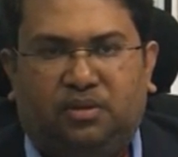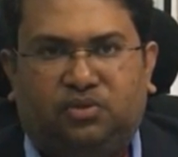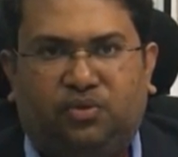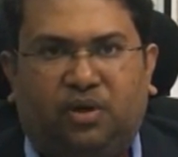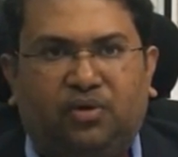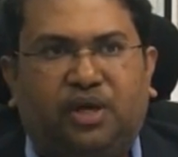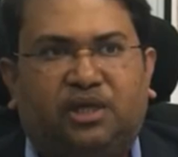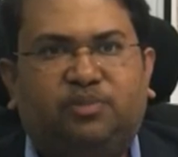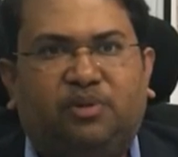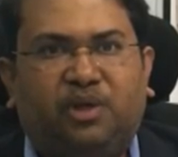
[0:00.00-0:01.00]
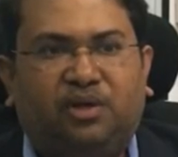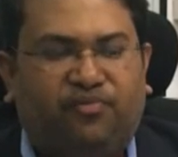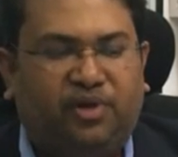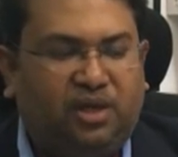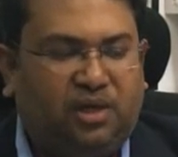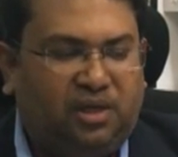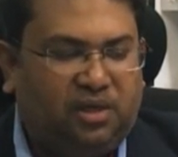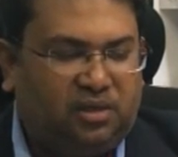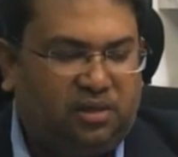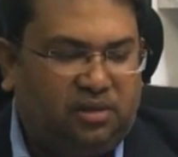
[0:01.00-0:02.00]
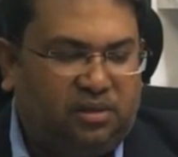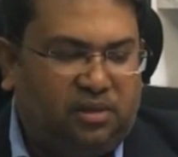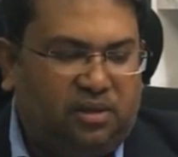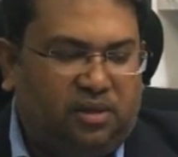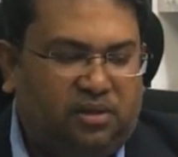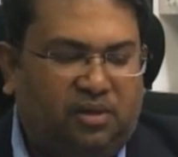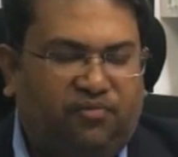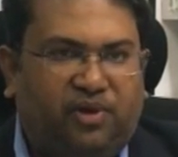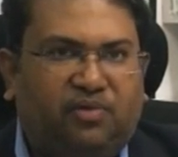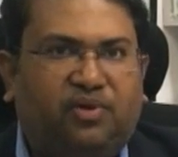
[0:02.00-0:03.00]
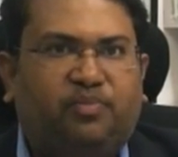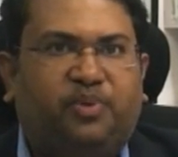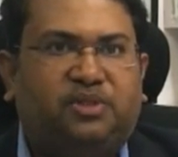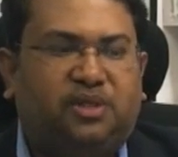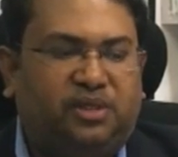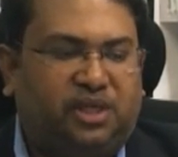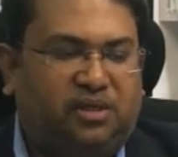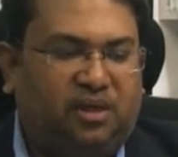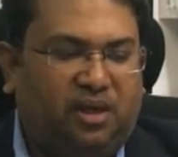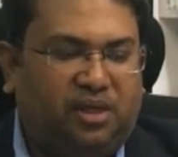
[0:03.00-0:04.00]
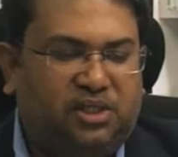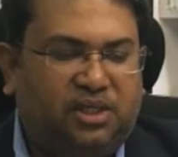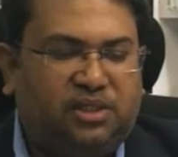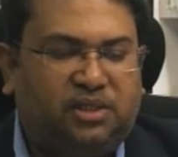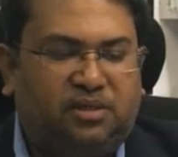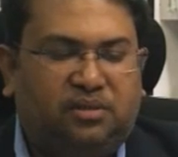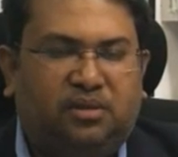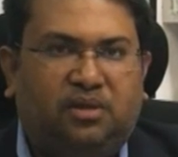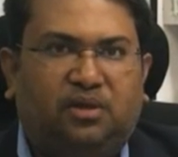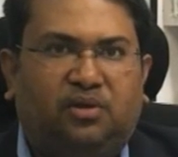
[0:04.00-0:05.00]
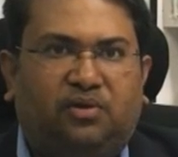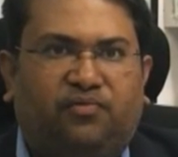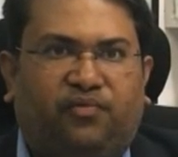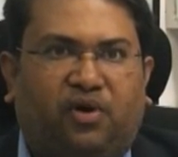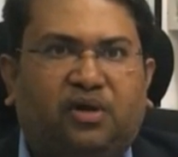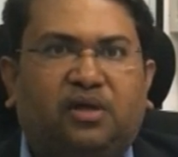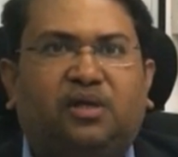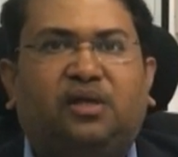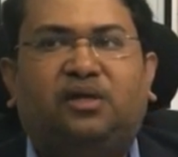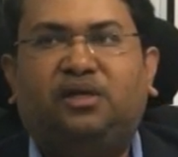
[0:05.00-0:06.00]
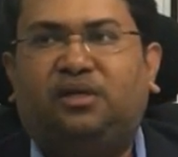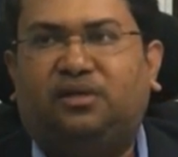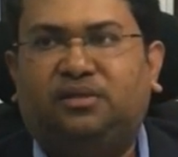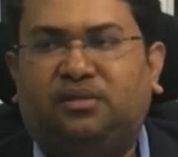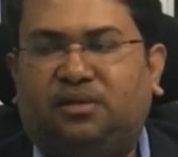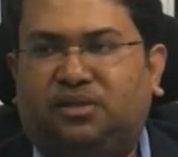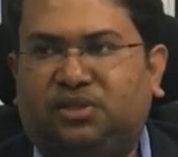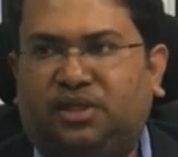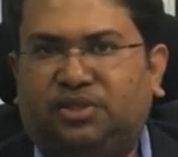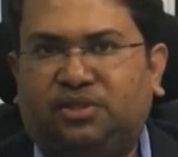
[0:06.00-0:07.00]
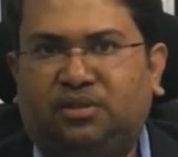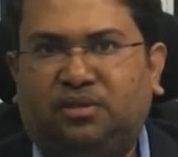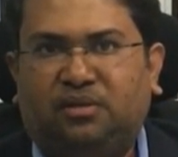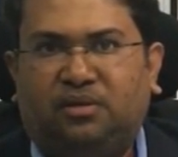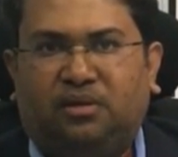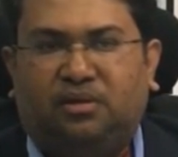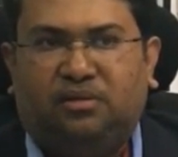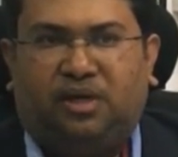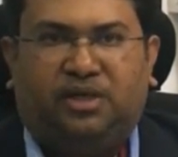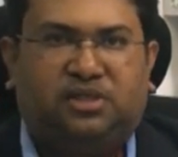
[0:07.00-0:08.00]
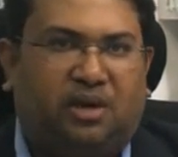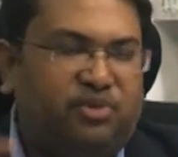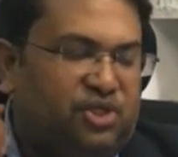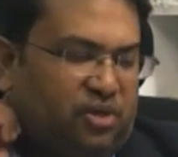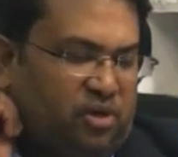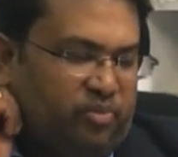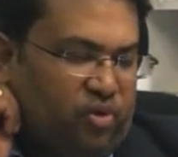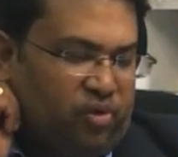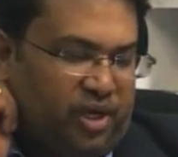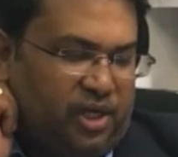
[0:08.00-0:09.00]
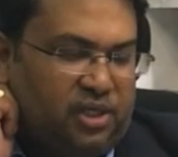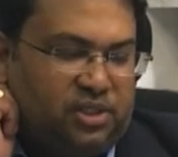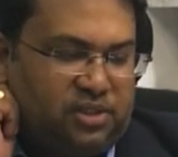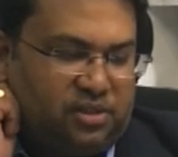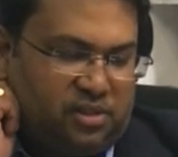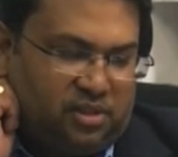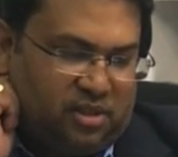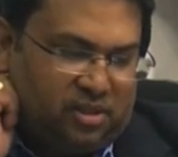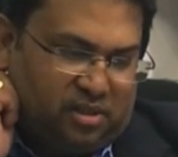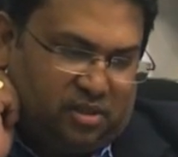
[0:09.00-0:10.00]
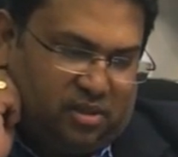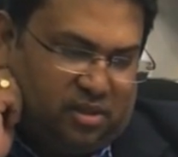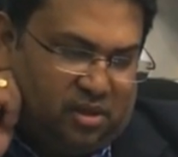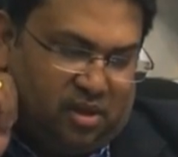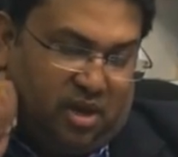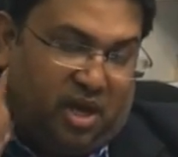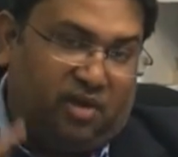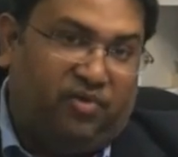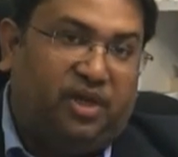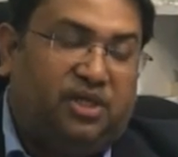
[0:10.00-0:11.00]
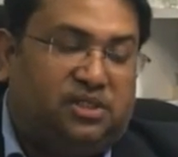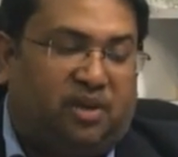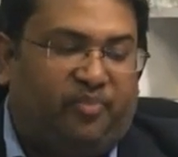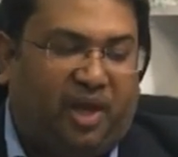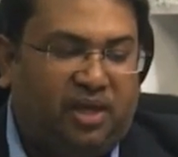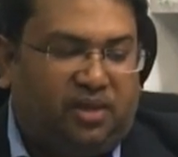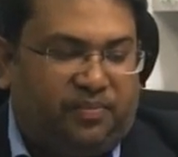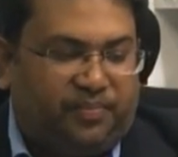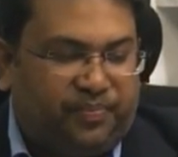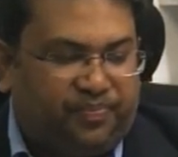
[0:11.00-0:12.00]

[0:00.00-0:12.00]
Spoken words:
So now it has been made very clear that whenever a person is acting as agent for an agreed consideration, that is commission or brokerage, and when he is supplying